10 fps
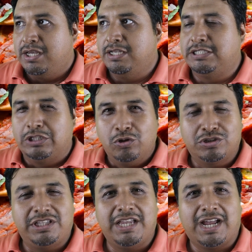It
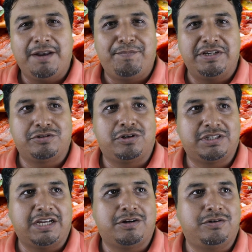looks like Al Pastor
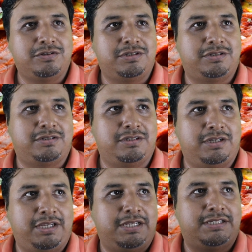tacos
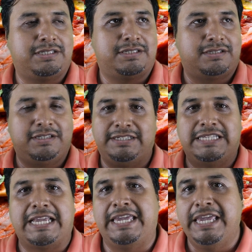is,
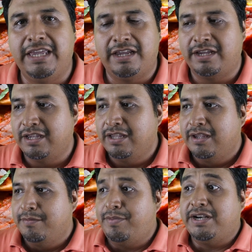is the king,
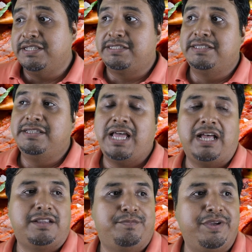but it's
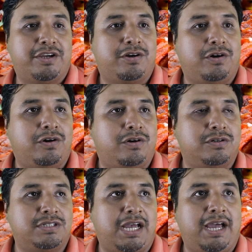not,
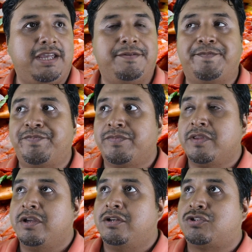because I
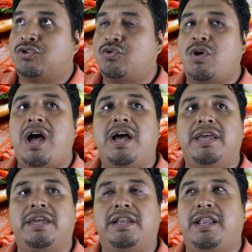
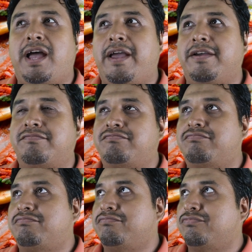try like
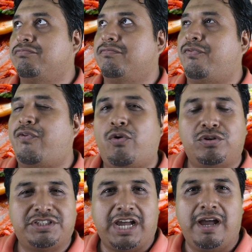
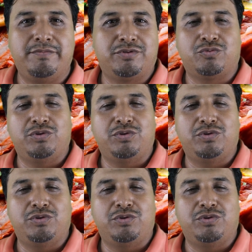four times